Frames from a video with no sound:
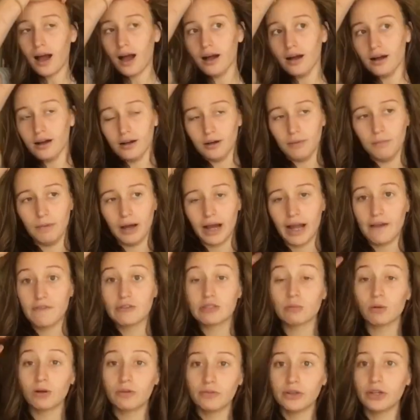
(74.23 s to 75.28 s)
I
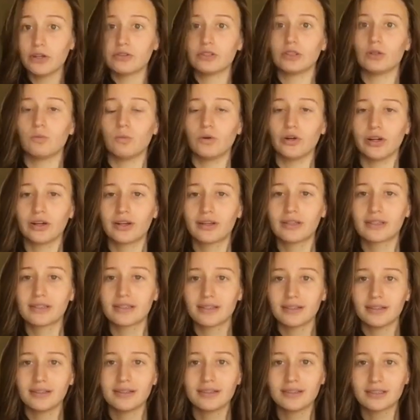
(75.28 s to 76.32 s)
have some more videos in the
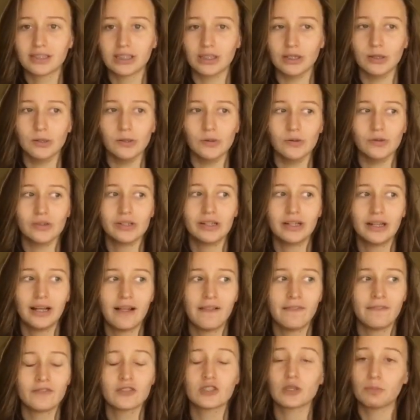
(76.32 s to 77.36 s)
works, so
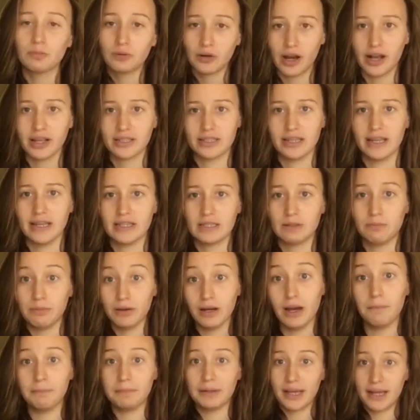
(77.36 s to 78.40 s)
it's a process,
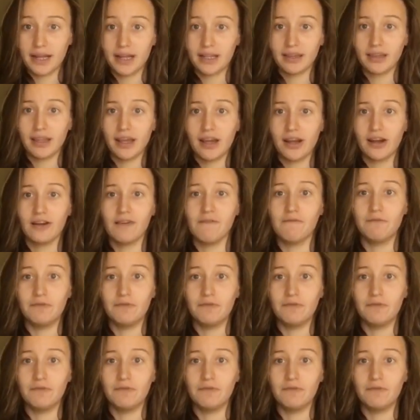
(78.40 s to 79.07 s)
but I'm getting there.